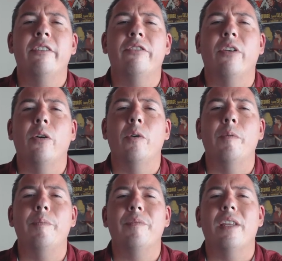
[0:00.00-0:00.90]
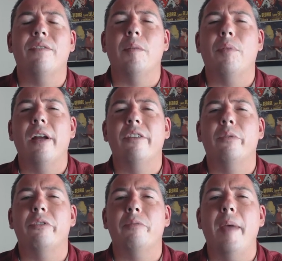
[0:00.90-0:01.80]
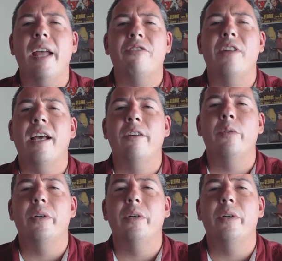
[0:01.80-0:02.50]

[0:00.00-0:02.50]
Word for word: So if the price was smashed down